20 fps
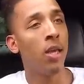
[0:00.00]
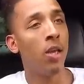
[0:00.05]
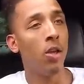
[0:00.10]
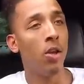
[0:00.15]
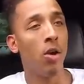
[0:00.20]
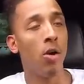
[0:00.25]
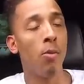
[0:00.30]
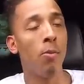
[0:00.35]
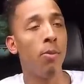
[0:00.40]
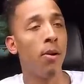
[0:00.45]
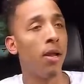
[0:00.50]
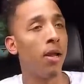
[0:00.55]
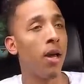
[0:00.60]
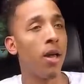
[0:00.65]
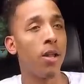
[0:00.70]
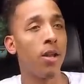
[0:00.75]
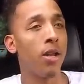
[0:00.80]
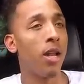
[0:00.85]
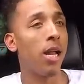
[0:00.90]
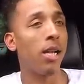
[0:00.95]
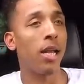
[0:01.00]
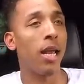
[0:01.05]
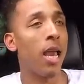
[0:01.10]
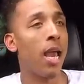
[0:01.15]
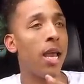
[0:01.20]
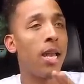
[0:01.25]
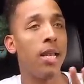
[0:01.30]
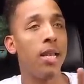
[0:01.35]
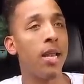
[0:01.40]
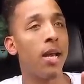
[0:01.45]
You know, but other than that, they
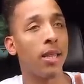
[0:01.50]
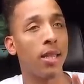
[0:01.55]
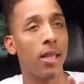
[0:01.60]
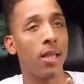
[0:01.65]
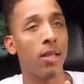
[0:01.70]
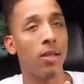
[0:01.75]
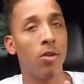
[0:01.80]
had nothing.